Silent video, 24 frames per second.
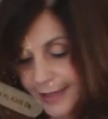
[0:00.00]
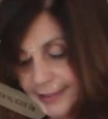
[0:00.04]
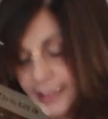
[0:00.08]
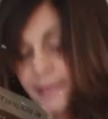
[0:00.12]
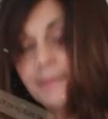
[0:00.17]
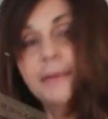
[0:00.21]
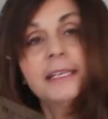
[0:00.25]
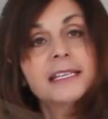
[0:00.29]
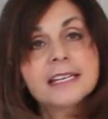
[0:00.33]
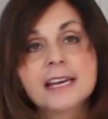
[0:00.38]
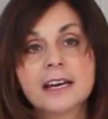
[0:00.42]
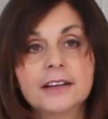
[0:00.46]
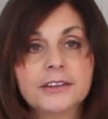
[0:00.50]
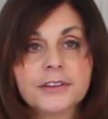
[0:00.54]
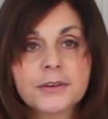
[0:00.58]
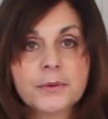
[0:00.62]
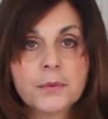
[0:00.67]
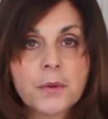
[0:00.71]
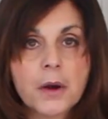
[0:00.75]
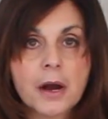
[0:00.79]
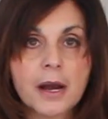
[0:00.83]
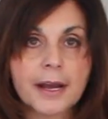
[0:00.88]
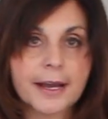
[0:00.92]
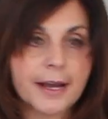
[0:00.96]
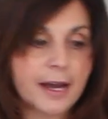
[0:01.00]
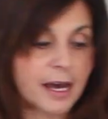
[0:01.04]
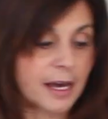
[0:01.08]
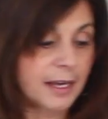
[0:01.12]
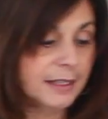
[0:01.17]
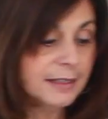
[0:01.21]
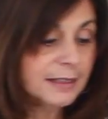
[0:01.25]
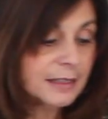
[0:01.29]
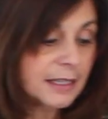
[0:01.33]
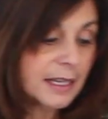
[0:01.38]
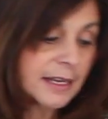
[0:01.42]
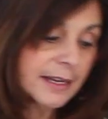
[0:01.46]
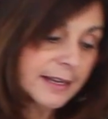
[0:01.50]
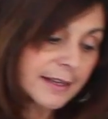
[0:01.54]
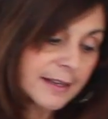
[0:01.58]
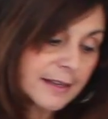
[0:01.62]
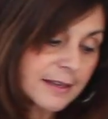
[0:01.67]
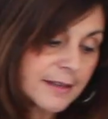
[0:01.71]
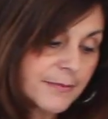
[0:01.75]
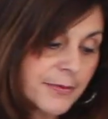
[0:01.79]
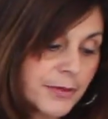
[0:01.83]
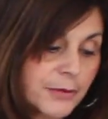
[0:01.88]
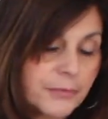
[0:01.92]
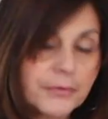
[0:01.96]
And let me tell you why.
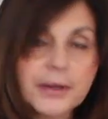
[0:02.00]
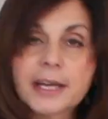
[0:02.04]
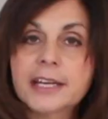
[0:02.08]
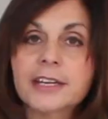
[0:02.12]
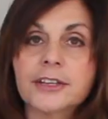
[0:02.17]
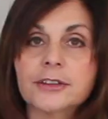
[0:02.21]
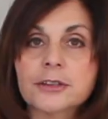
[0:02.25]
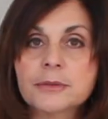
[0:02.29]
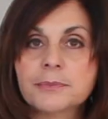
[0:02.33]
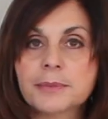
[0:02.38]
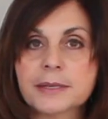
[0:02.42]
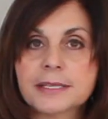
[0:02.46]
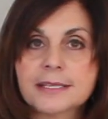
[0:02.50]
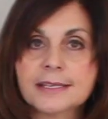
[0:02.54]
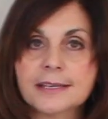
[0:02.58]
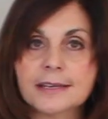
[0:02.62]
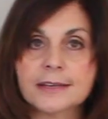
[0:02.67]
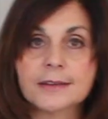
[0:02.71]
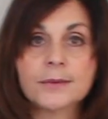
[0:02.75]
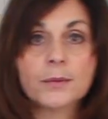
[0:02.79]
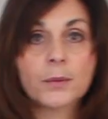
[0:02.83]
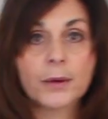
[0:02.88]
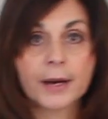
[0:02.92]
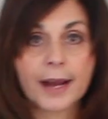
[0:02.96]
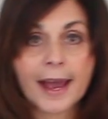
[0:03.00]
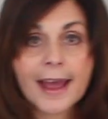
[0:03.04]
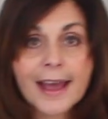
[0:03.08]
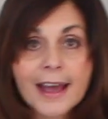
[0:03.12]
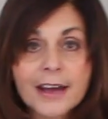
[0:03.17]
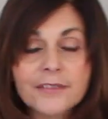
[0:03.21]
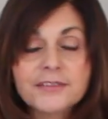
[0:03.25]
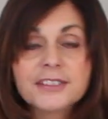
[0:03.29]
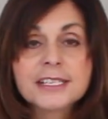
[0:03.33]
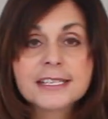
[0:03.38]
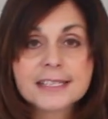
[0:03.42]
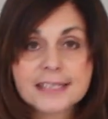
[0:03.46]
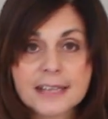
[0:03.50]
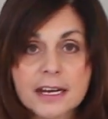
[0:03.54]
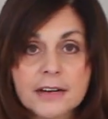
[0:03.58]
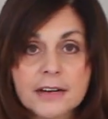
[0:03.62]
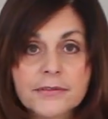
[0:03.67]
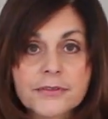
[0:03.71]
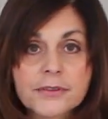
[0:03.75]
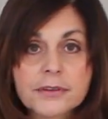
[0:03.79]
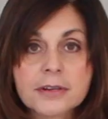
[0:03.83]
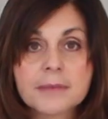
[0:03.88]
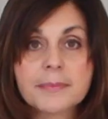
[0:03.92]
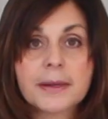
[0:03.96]
Unlike the regular biscuit, what I have
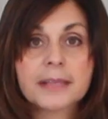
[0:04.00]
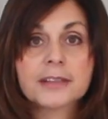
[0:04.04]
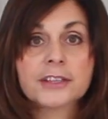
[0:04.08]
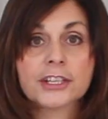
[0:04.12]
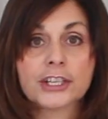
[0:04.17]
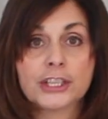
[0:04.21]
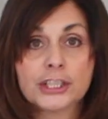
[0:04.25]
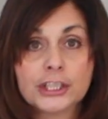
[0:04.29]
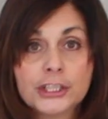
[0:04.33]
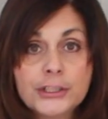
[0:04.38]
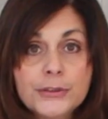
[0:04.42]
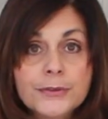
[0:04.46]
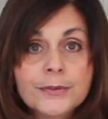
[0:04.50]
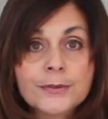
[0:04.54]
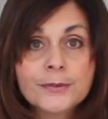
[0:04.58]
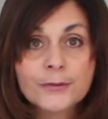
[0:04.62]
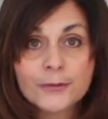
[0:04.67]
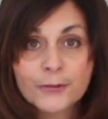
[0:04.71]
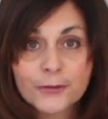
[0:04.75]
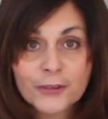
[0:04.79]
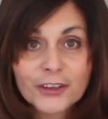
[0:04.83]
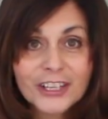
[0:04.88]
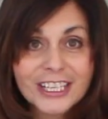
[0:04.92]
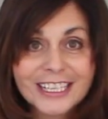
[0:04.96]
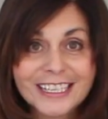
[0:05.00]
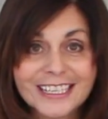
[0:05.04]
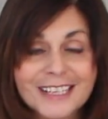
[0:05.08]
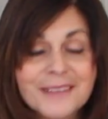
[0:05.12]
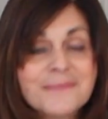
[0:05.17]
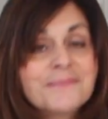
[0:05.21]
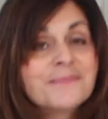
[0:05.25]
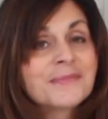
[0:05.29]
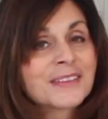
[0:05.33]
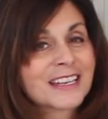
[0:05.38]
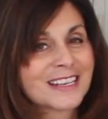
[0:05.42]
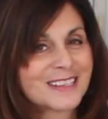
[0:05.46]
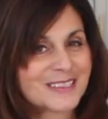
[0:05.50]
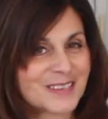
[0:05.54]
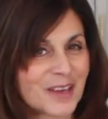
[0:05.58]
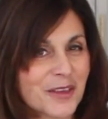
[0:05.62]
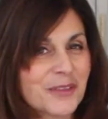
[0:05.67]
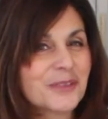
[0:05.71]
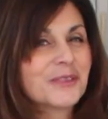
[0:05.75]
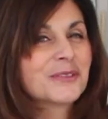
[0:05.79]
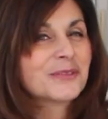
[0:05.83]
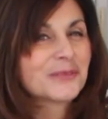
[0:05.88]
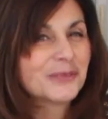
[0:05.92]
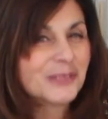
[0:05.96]
discovered about the gluten-free
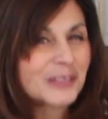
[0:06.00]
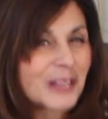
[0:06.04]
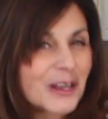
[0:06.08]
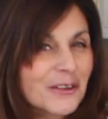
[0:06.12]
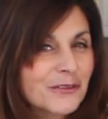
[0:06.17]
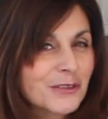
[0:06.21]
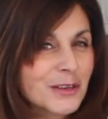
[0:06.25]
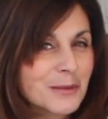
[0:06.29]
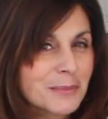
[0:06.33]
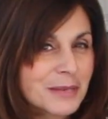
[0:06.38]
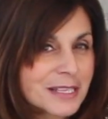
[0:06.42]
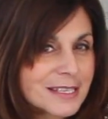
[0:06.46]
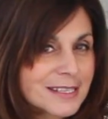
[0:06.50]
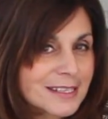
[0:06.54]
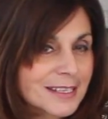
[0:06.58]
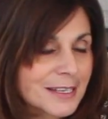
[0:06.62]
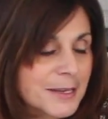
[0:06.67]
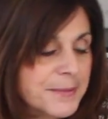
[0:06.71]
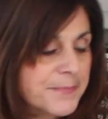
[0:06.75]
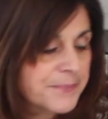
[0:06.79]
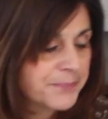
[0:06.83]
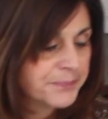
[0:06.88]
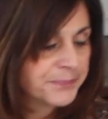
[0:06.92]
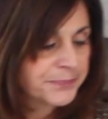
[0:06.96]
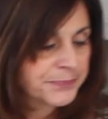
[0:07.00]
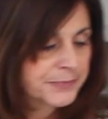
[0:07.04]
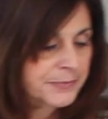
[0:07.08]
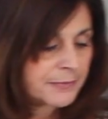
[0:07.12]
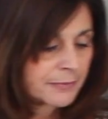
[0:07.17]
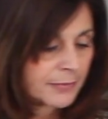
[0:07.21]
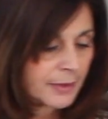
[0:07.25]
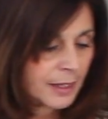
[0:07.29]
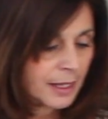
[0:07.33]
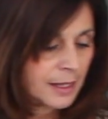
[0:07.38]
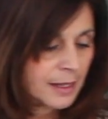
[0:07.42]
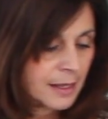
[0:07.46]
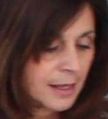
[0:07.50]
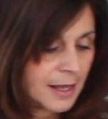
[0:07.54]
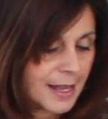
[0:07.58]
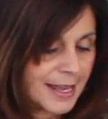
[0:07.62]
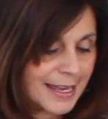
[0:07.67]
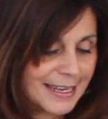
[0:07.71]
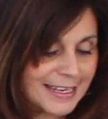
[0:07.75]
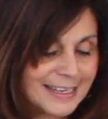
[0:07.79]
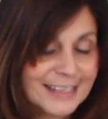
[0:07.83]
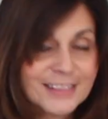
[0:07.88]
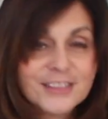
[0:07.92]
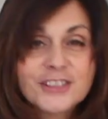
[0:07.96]
Southern Fluffy biscuit
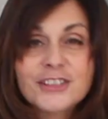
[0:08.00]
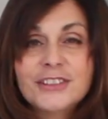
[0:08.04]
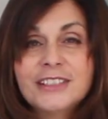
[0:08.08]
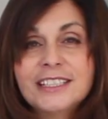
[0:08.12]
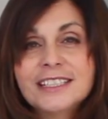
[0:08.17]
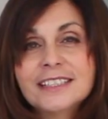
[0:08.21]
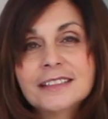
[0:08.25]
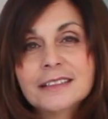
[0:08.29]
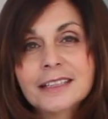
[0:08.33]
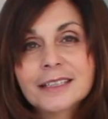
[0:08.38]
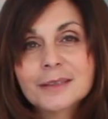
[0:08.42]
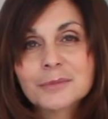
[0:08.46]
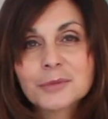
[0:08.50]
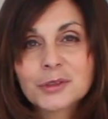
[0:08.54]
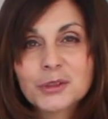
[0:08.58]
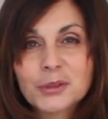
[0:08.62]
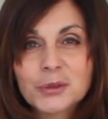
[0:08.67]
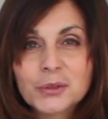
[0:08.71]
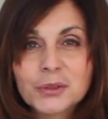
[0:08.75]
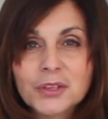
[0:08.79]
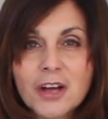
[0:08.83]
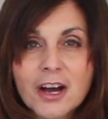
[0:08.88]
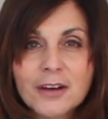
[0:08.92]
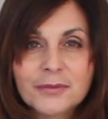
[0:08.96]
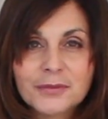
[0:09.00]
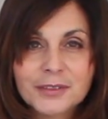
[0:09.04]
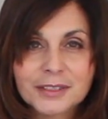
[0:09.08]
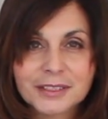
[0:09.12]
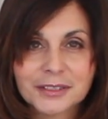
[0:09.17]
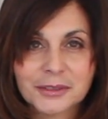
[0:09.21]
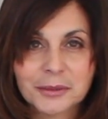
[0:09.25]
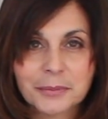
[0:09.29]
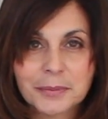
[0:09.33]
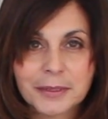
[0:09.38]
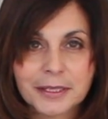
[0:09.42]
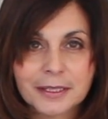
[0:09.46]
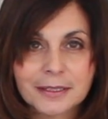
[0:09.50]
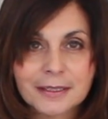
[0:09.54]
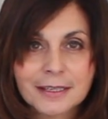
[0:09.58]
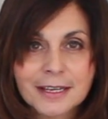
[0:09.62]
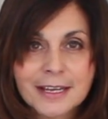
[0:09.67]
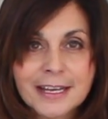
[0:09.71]
is you need to let them cool off a little bit.